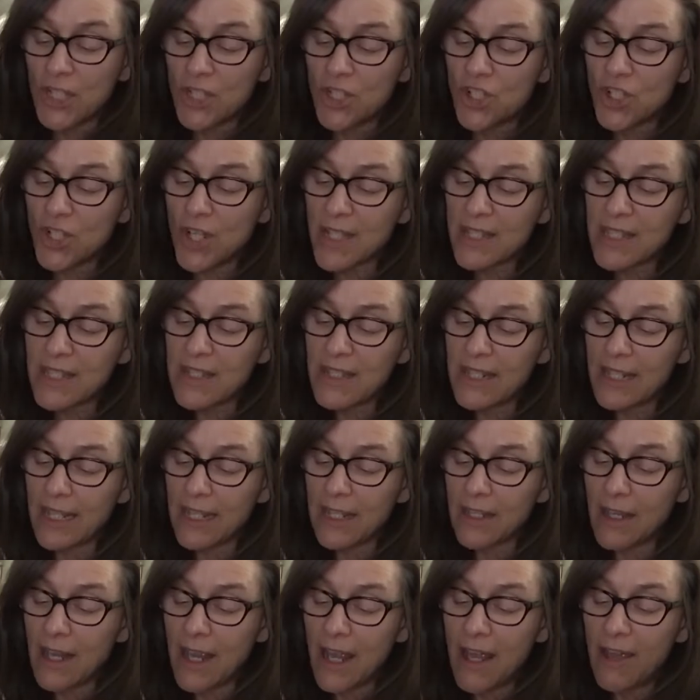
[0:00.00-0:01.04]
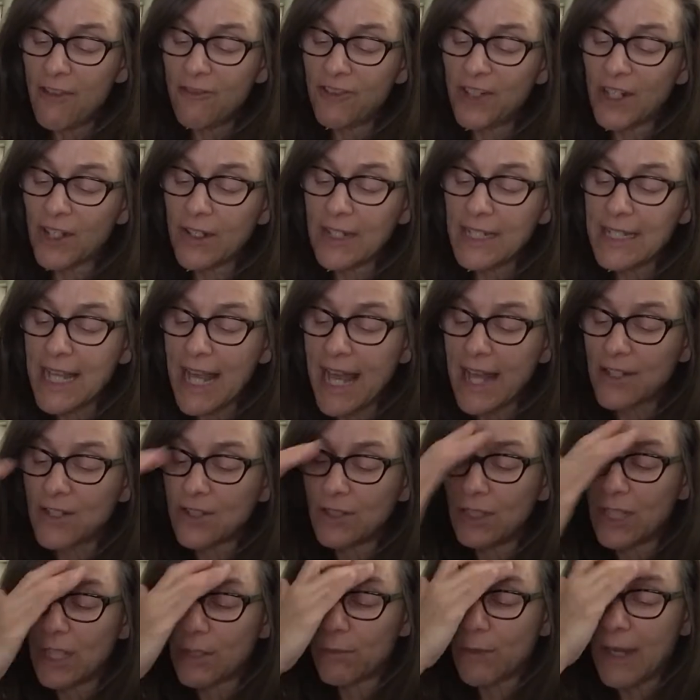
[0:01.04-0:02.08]
Just then, Fairy
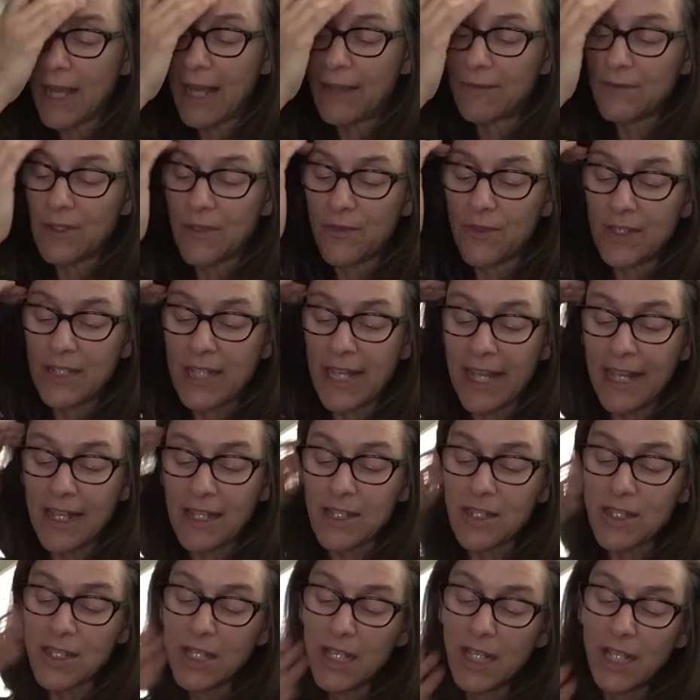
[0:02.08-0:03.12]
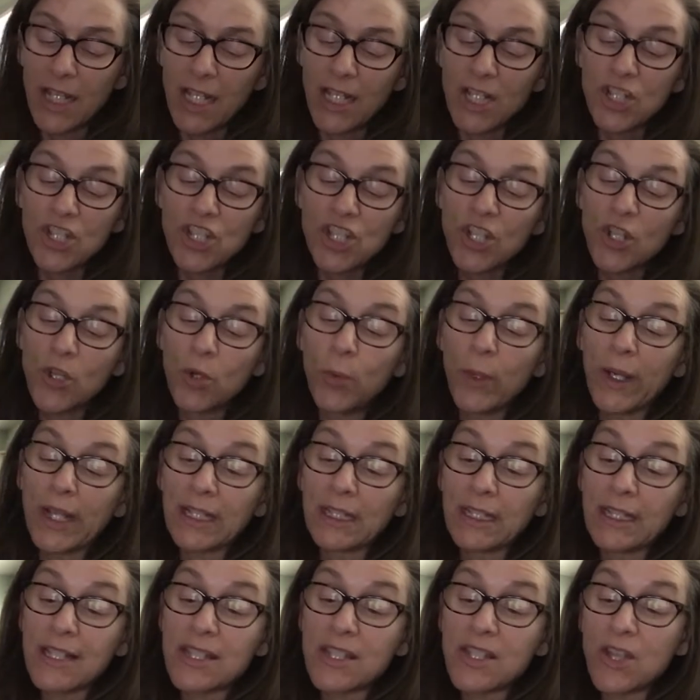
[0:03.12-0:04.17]
Dactyl arrived at the dance. She
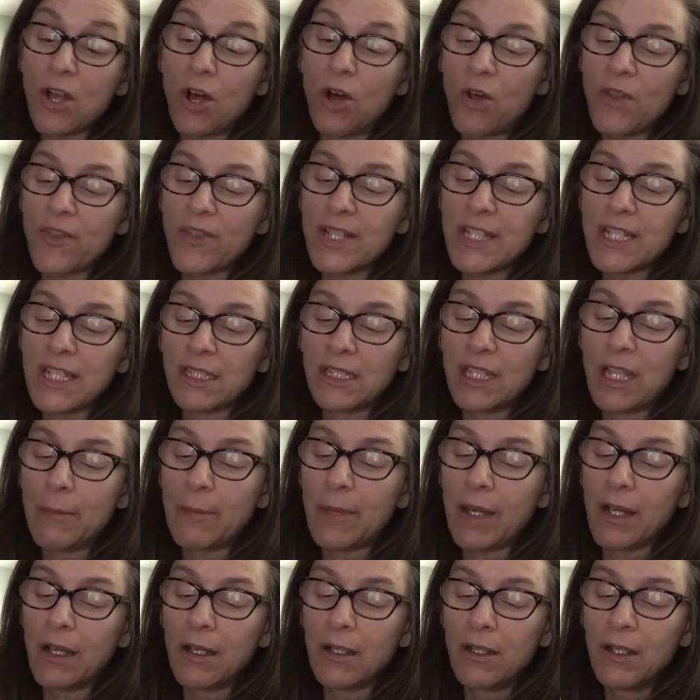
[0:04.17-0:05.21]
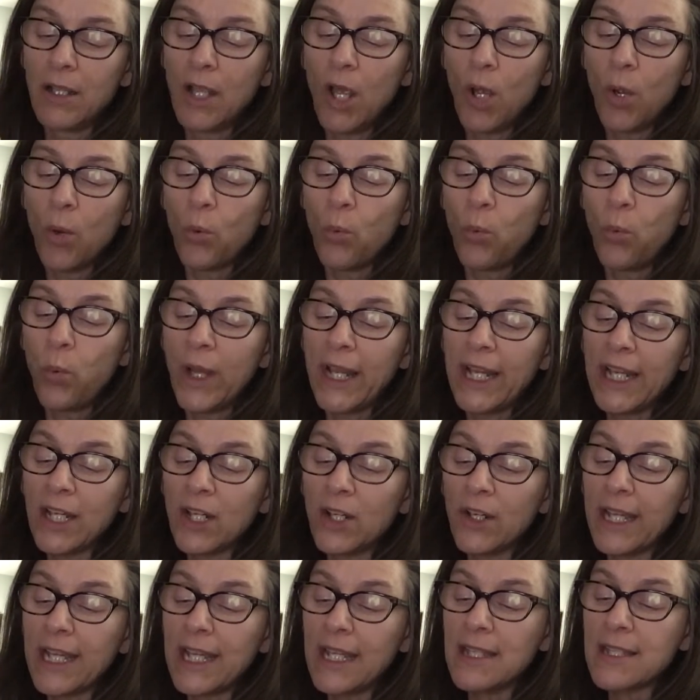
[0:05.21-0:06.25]
quickly saw the dilemma.
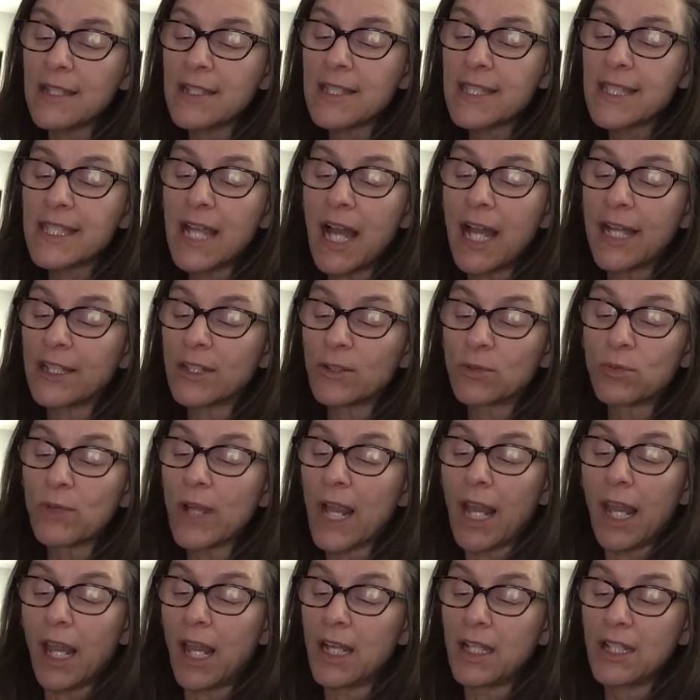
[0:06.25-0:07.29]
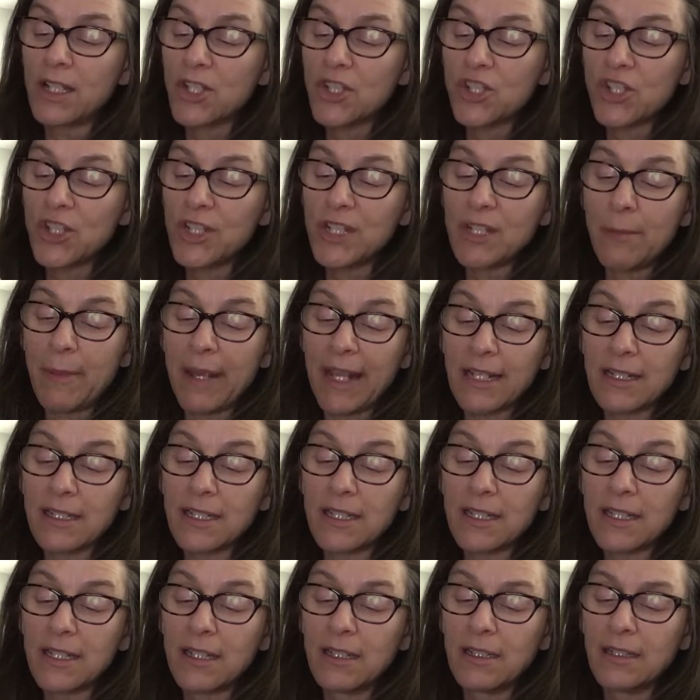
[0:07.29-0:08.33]
Where is Dinorella? she
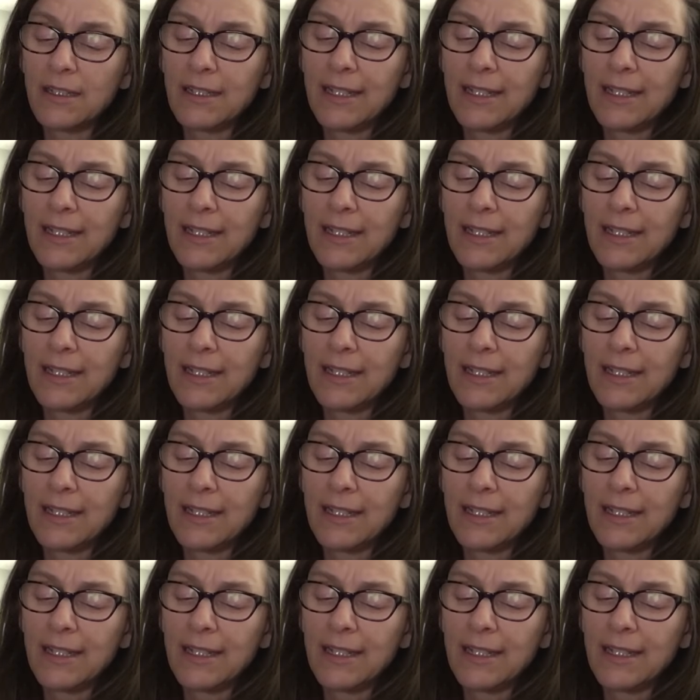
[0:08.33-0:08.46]
demanded.